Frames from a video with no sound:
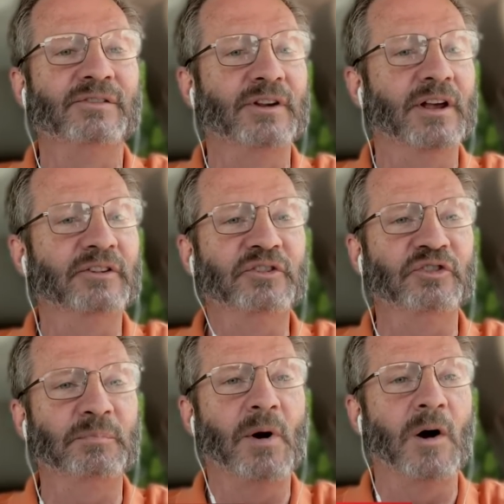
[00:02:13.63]

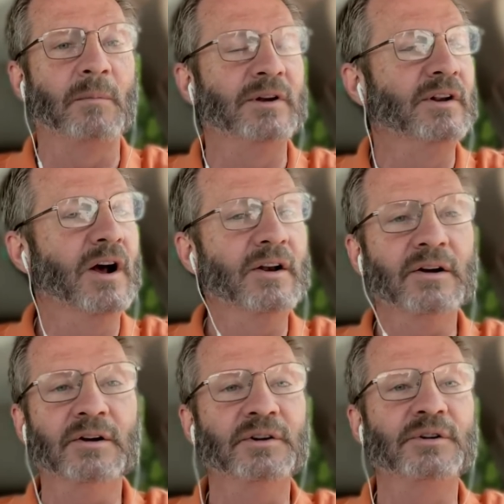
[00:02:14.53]
Justice Department, y'all not
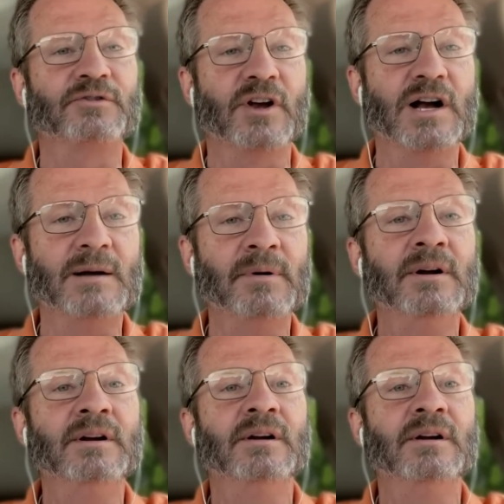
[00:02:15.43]
going to do your job?